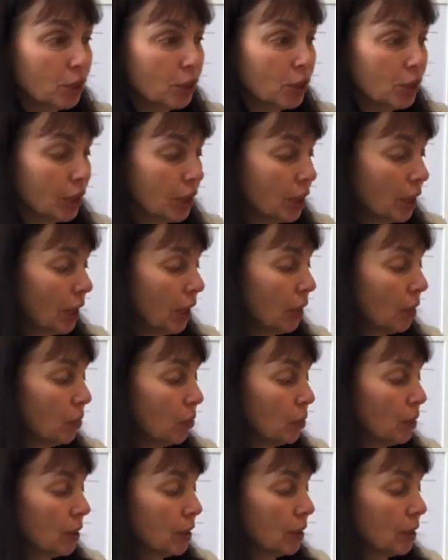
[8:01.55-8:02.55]
She came
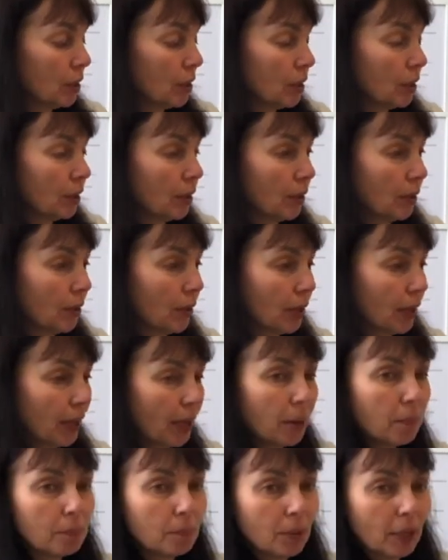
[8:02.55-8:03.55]
with
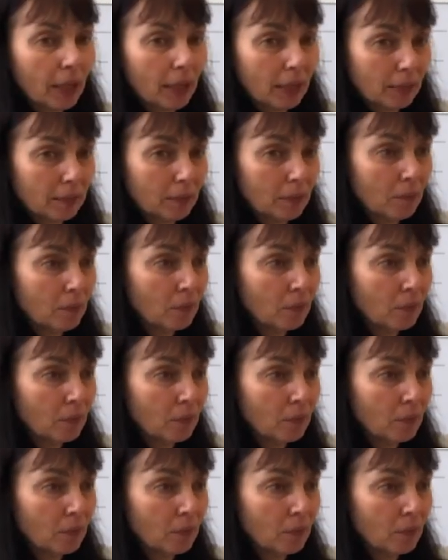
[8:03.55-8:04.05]
hip pain